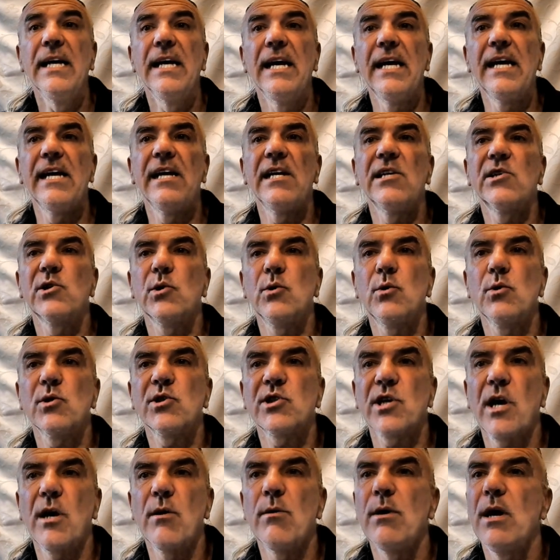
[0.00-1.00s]
It is
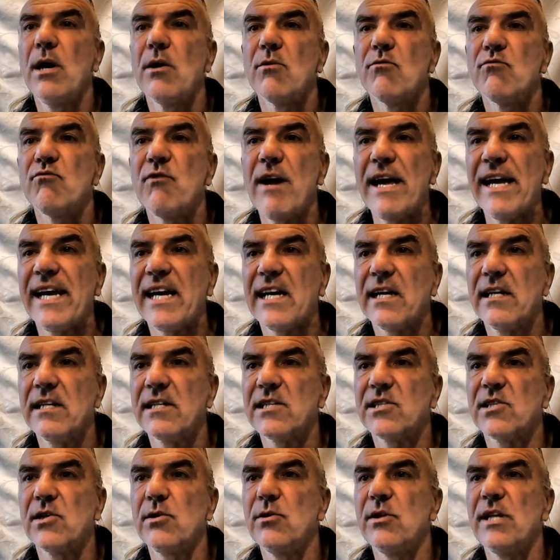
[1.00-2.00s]
also
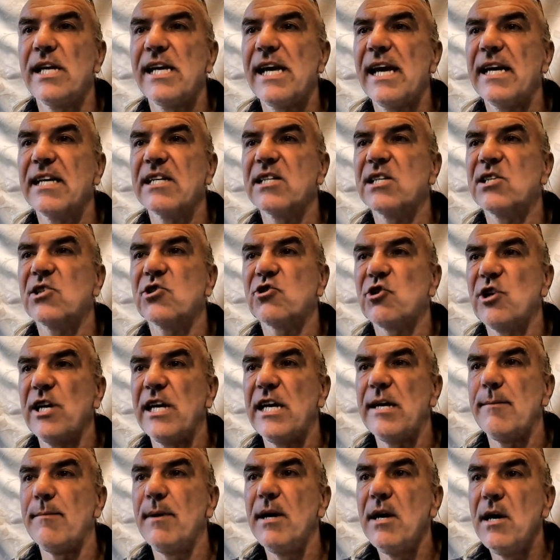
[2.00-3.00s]
reckless to the
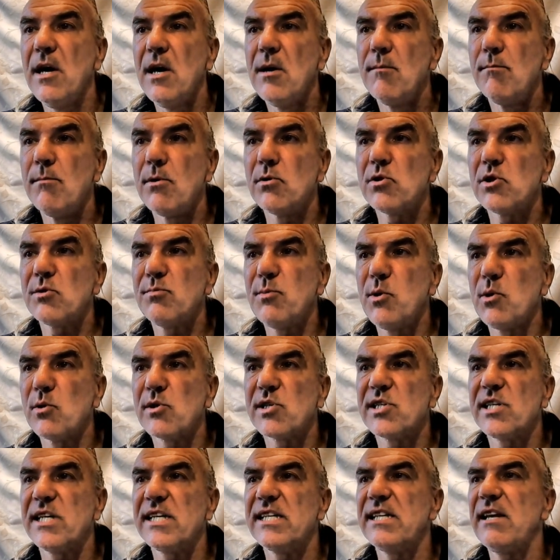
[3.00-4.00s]
extreme. Much more
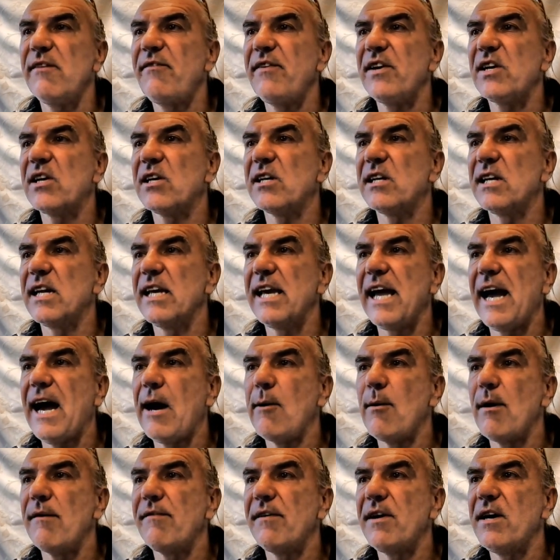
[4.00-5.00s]
significantly,
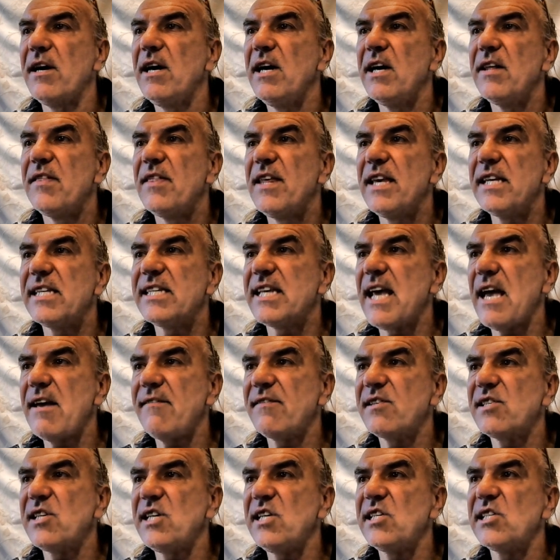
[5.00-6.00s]
however, this
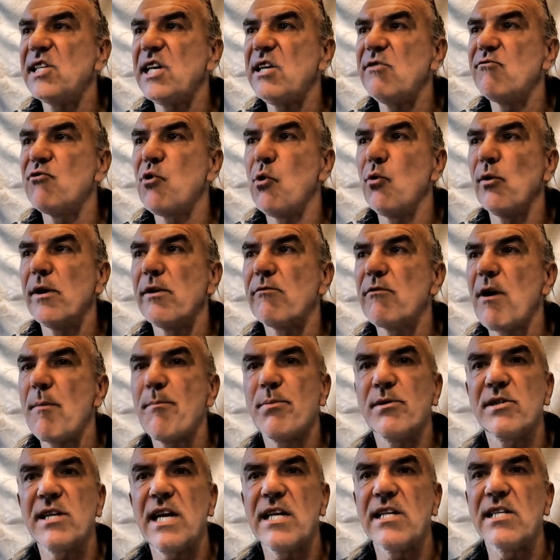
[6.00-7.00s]
FCC ruling
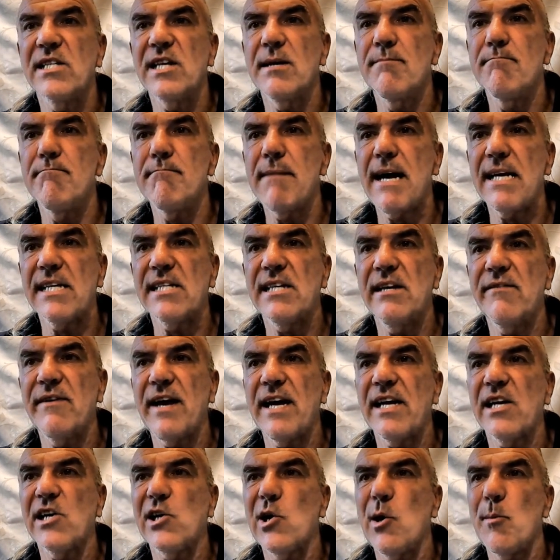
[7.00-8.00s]
represents a massive
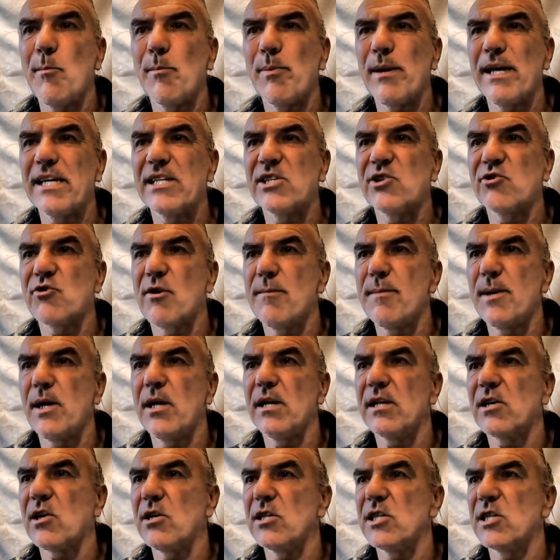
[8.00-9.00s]
and complex
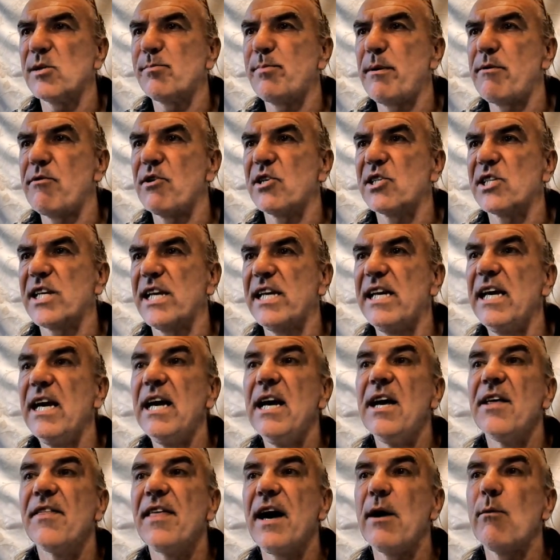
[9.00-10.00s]
criminal conspiracy
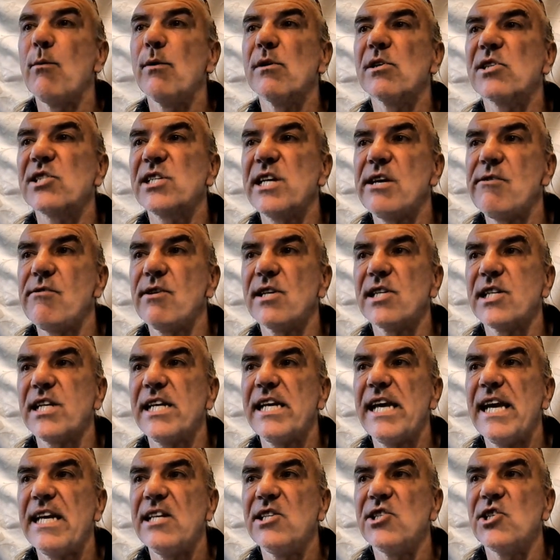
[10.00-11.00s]
that will
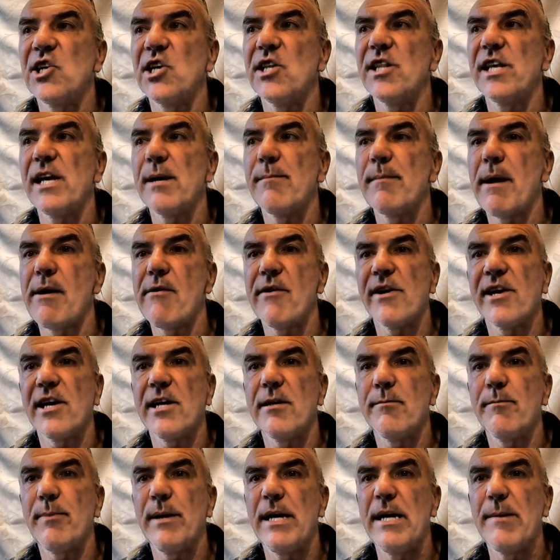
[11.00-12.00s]
seriously injure the
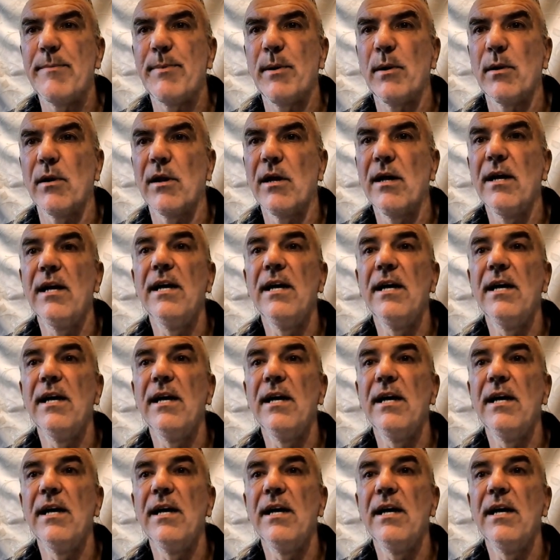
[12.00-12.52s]
American people.